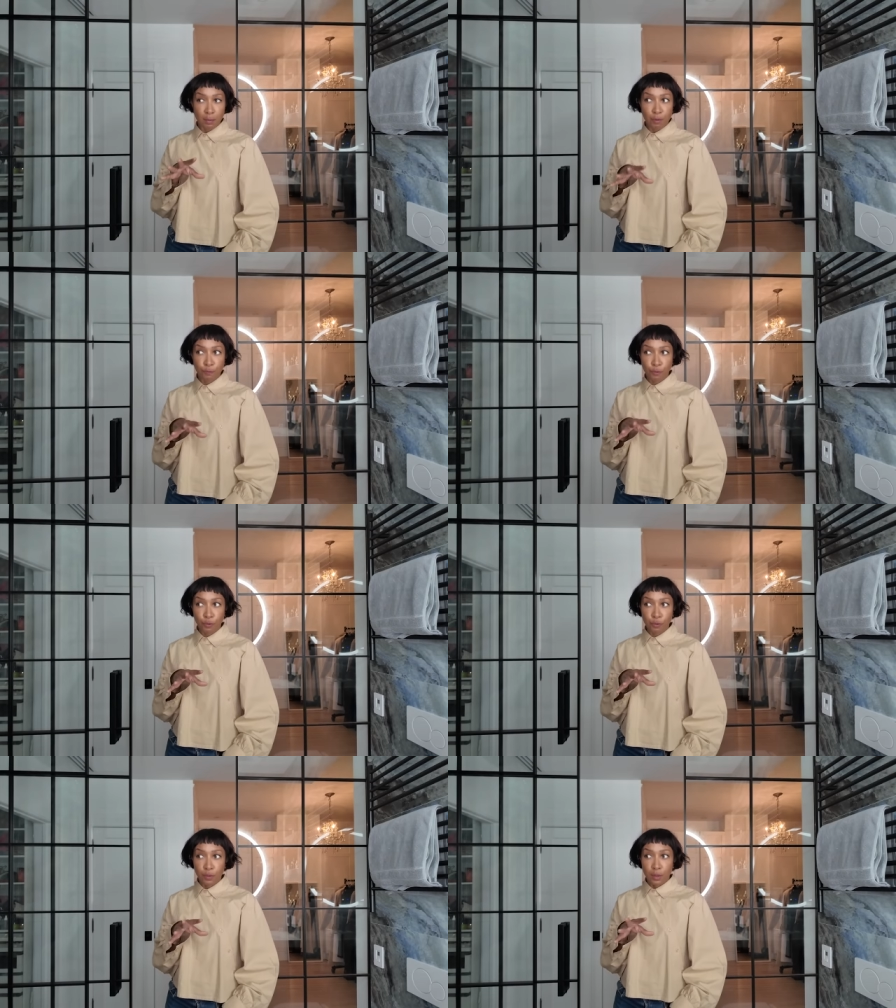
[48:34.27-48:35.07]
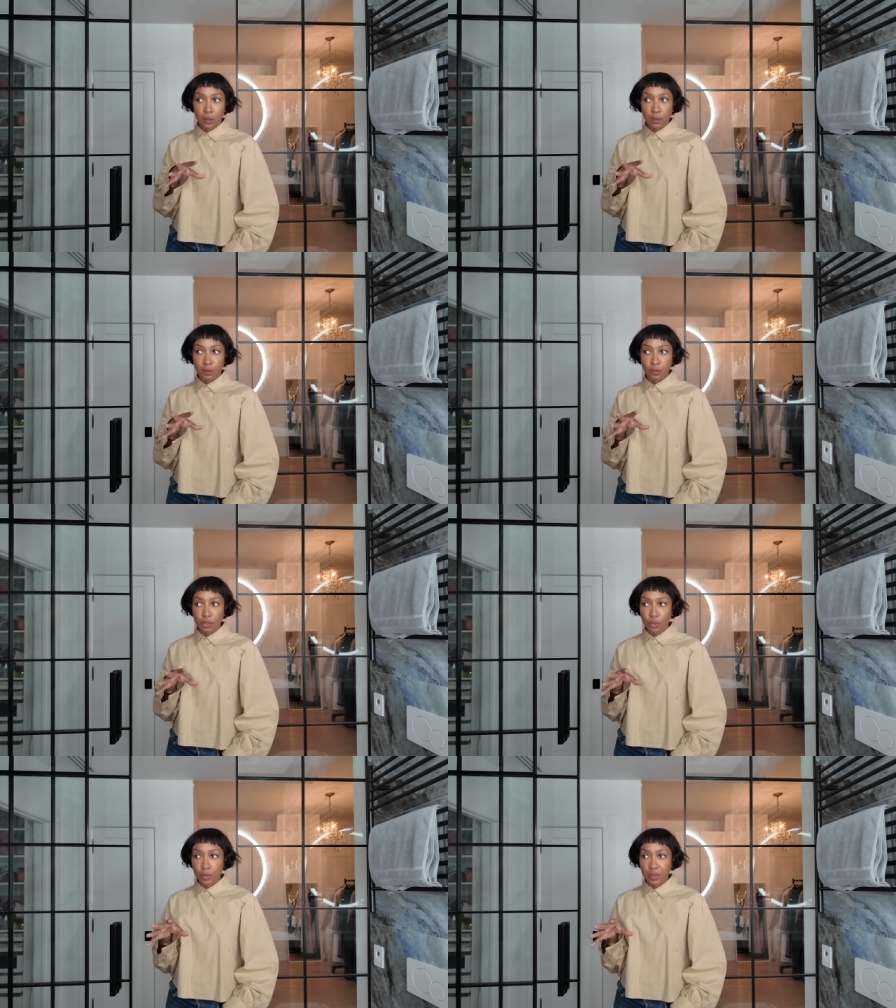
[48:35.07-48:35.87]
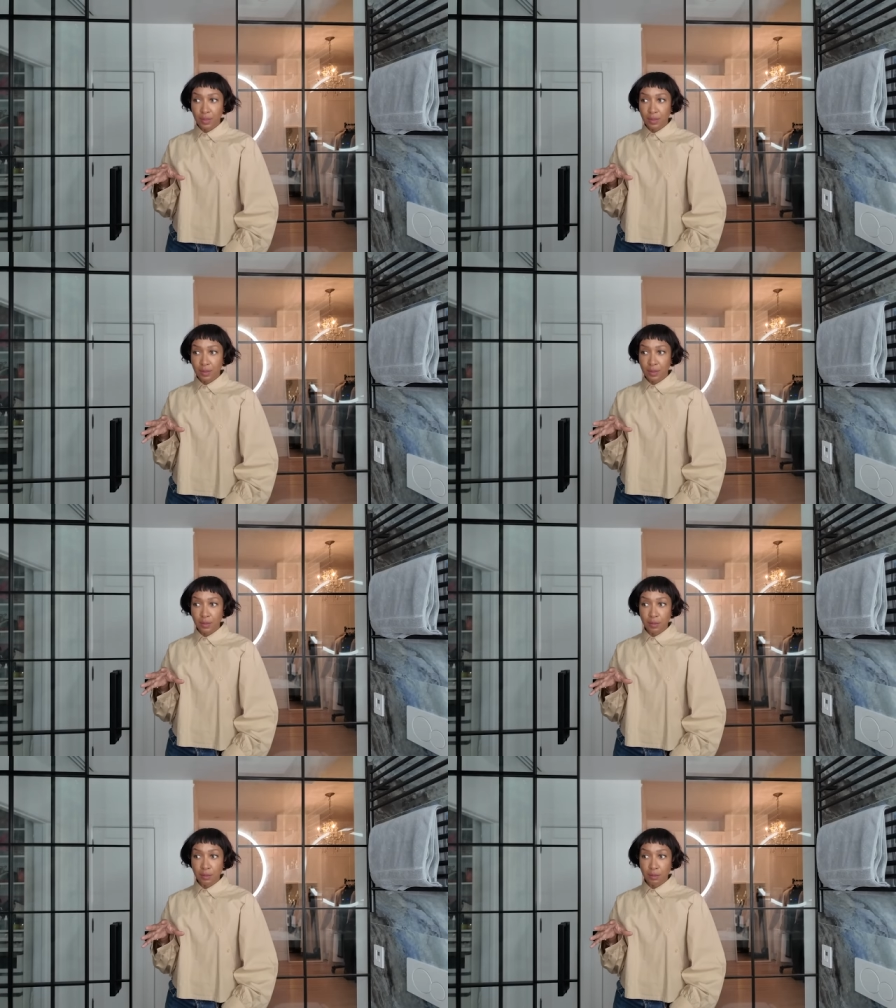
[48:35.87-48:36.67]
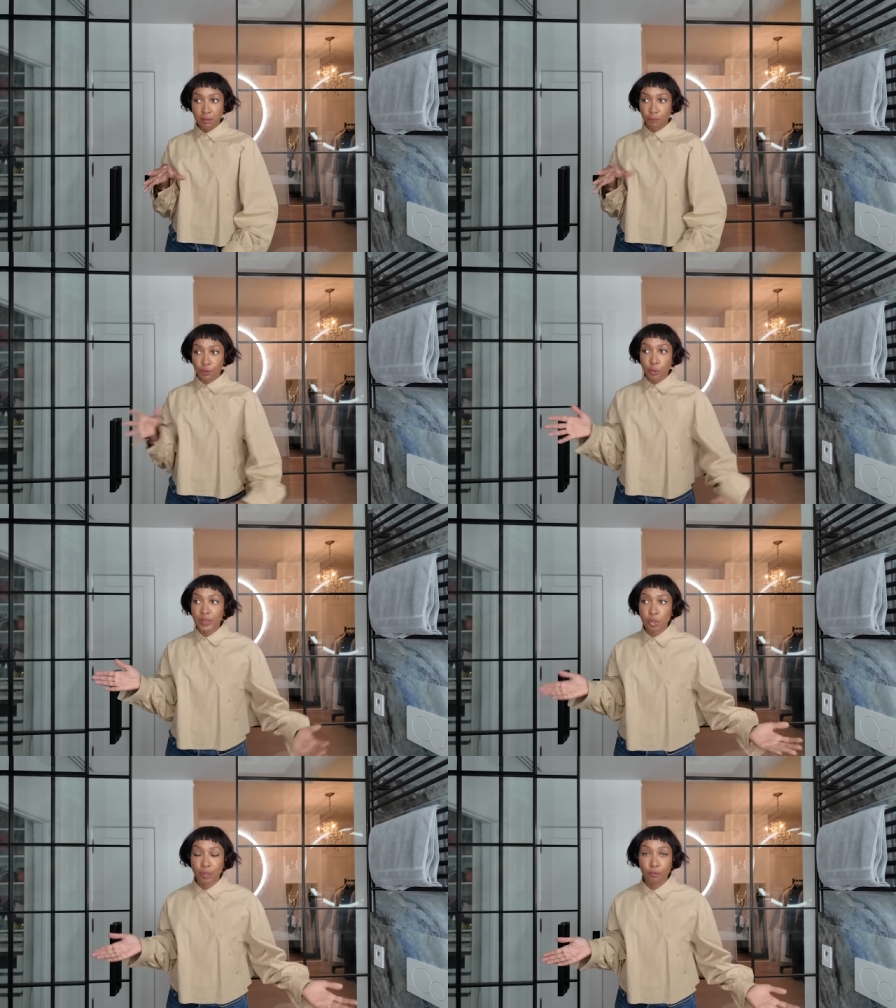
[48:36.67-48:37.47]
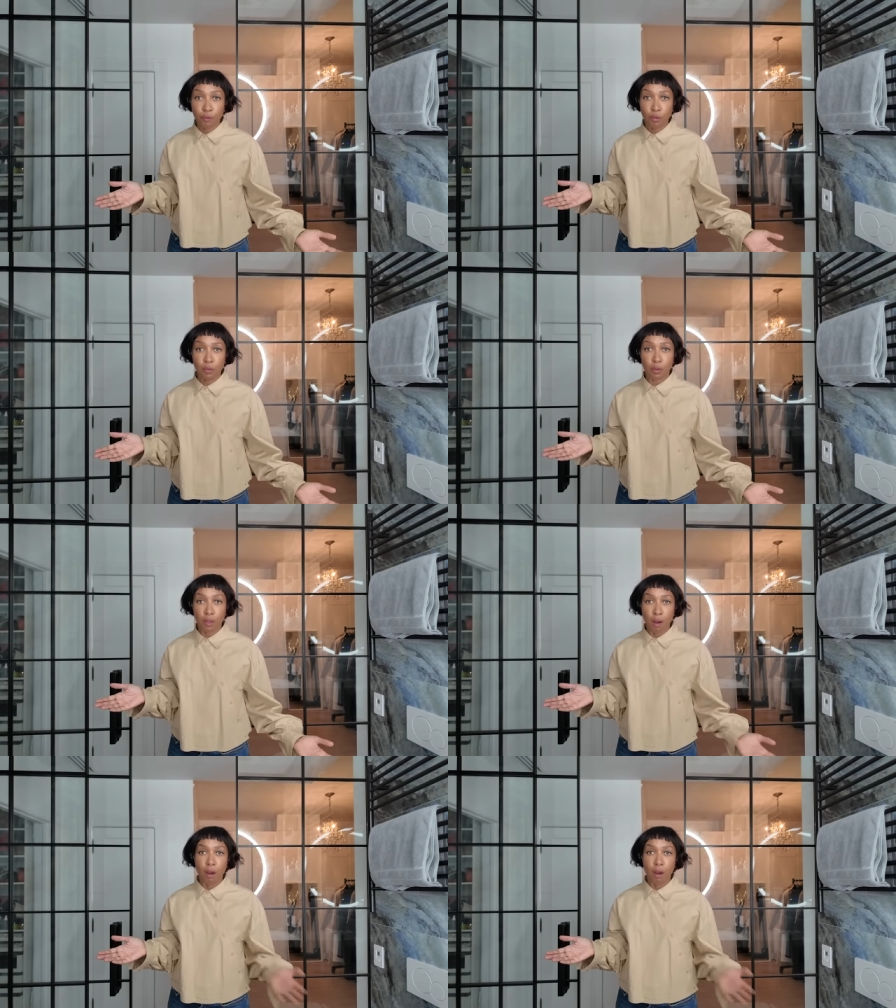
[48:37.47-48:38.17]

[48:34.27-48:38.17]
before New Year's, before twenty twenty-four.